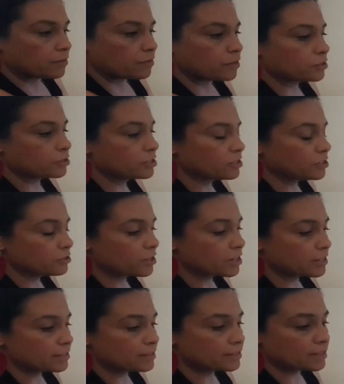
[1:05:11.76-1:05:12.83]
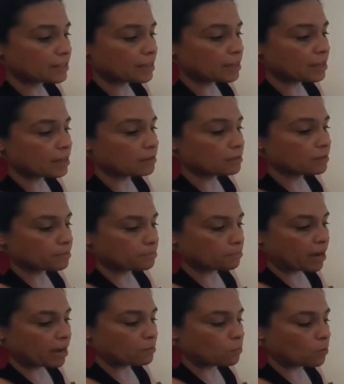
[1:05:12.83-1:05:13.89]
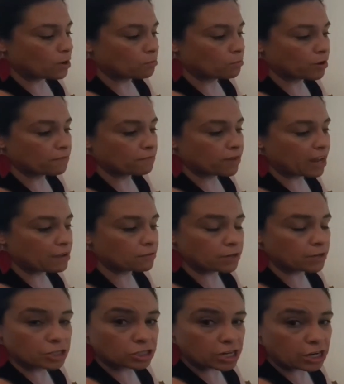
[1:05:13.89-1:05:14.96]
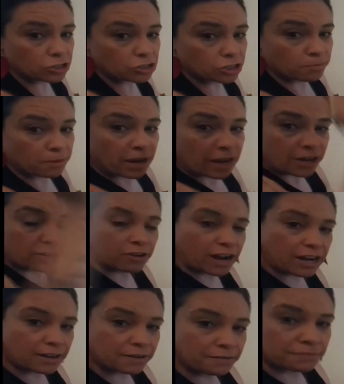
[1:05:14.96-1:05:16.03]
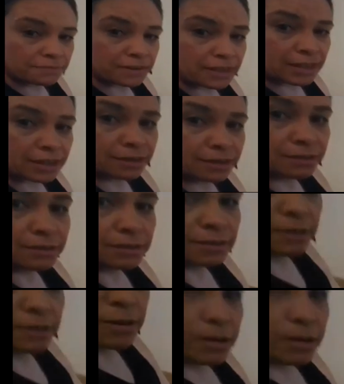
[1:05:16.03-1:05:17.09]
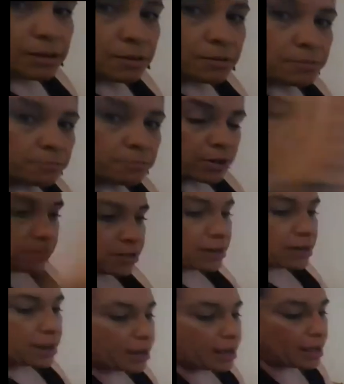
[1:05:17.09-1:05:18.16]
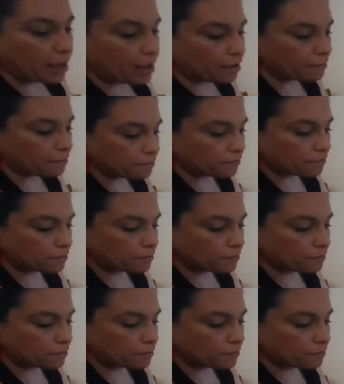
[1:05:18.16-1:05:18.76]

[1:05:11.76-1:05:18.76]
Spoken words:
They're still gonna see my 1.5 origination and my underwriting fee, but I'm gonna have